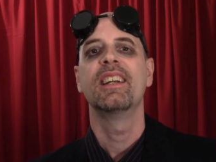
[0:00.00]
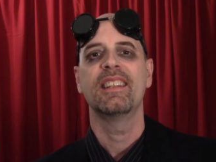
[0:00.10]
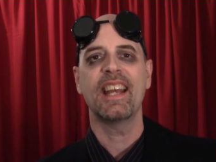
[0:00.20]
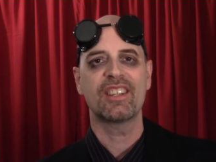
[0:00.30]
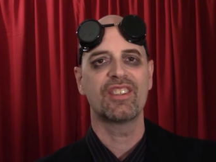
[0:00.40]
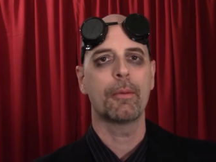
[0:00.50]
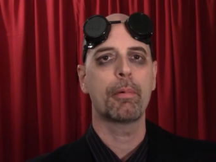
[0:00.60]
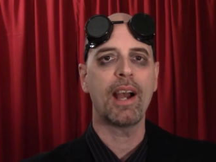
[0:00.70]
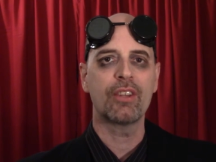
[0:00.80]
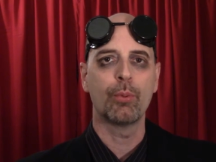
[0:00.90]
Next up,
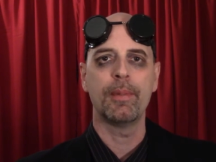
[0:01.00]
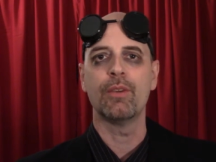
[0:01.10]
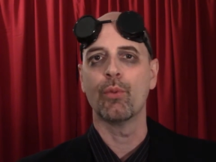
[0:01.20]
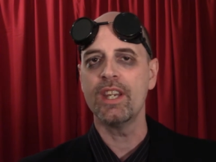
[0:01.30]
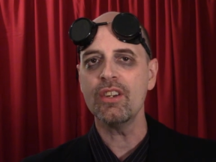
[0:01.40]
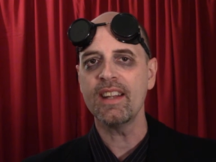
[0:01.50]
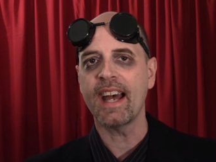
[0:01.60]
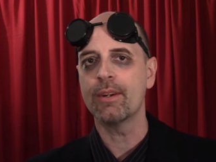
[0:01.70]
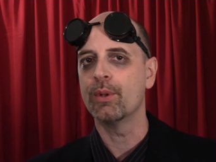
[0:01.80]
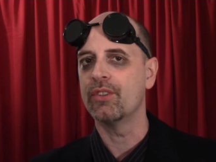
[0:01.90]
Price would be
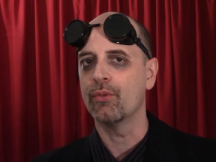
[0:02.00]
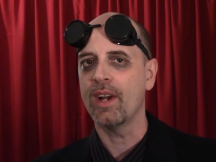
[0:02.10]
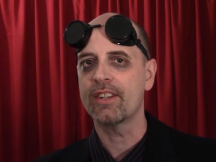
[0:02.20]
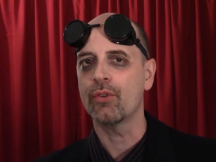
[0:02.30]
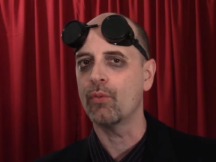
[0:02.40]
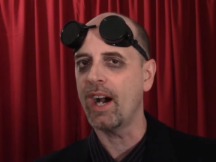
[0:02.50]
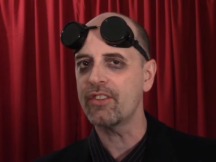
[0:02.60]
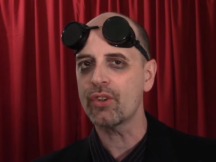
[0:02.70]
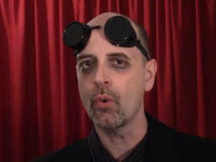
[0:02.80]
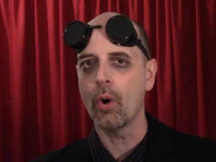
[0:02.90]
reunited with director Roger
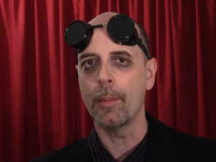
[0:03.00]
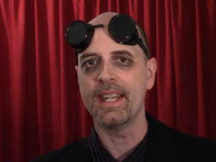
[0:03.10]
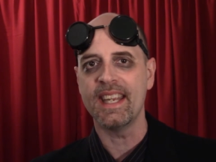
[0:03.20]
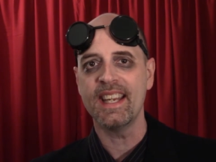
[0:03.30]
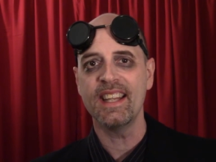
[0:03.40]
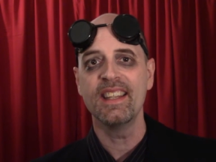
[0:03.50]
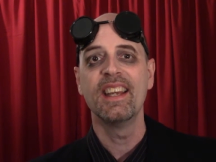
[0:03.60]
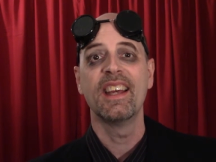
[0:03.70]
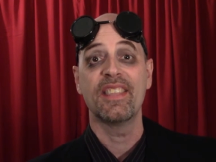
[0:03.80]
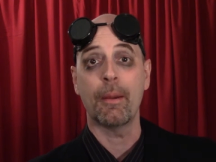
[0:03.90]
Corman in
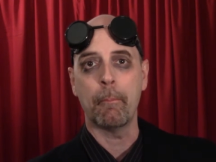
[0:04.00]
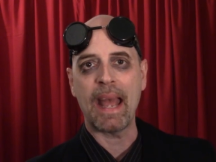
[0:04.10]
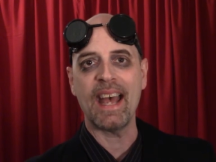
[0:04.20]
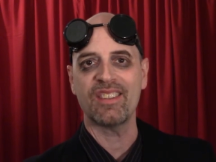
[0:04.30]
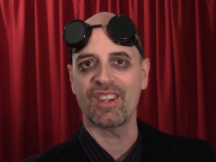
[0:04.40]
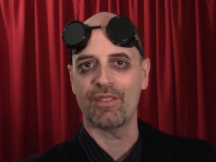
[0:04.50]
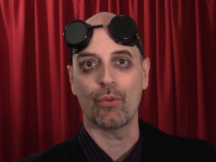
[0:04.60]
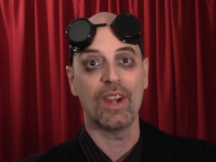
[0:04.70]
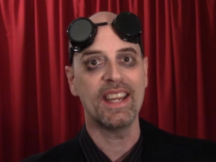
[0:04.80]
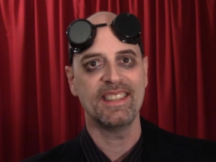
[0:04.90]
The Masque of the
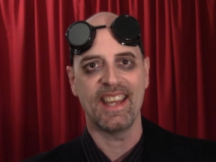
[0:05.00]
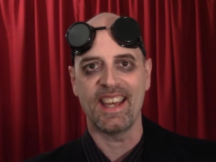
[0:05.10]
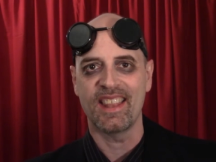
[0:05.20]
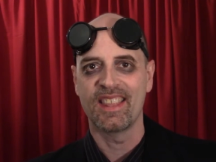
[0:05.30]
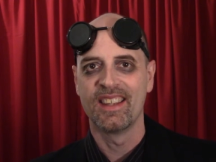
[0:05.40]
Red Death.